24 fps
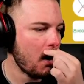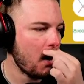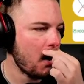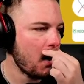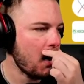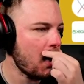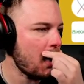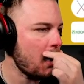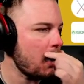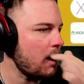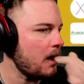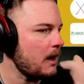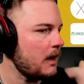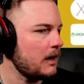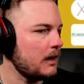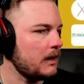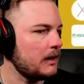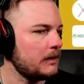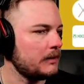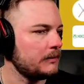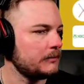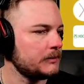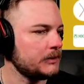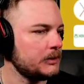
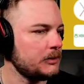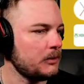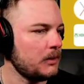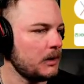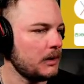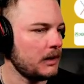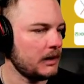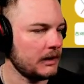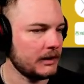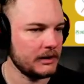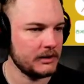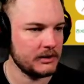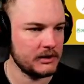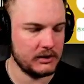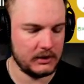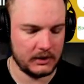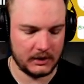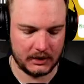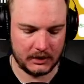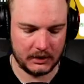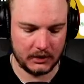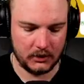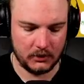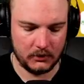You know what? I can
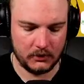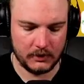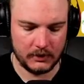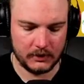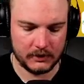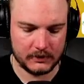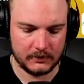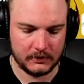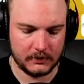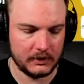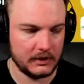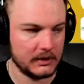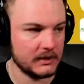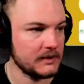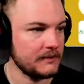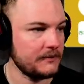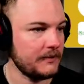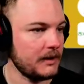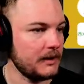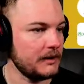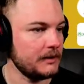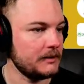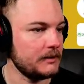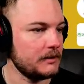go with this one. That's fine.